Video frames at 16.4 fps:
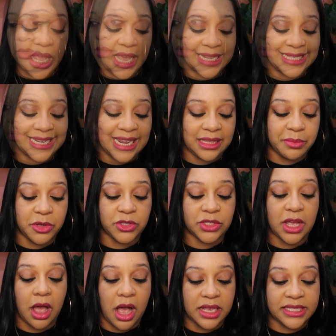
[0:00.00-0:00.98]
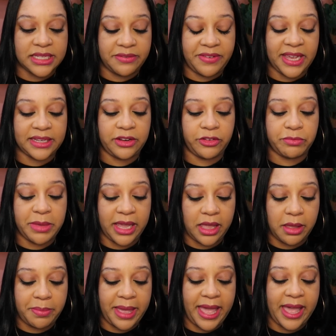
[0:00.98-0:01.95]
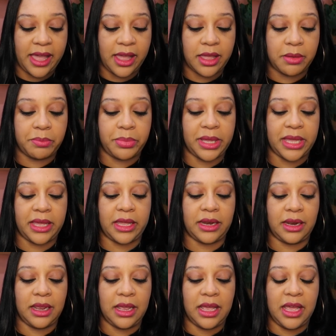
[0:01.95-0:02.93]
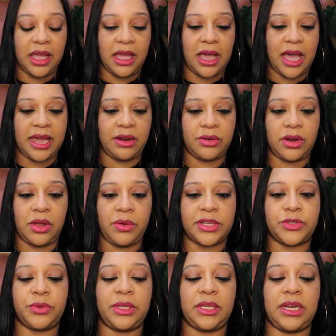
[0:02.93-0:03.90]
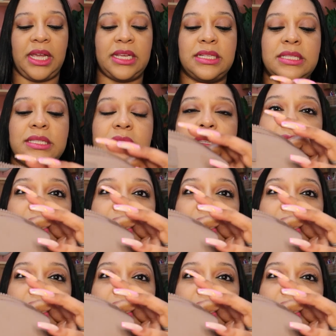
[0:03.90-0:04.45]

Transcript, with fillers: It's not the most cost effective makeup bag, but I don't know, it's really nice.